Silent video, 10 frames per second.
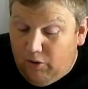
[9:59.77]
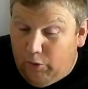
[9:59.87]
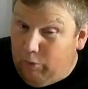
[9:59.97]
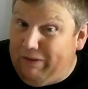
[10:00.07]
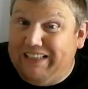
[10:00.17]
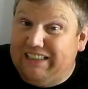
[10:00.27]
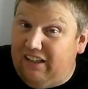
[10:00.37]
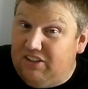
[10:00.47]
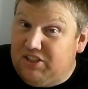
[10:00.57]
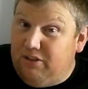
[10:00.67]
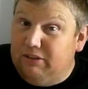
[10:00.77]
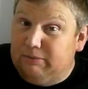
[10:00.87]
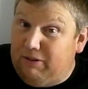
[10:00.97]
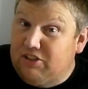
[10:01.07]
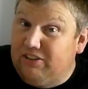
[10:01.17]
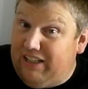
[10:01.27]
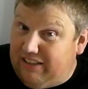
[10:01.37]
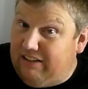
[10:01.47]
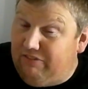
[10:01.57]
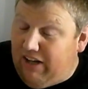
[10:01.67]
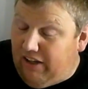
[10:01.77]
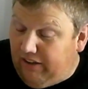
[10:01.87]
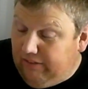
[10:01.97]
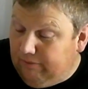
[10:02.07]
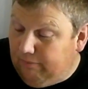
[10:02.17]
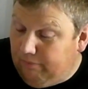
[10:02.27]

Who beats LSU, especially at Death Valley?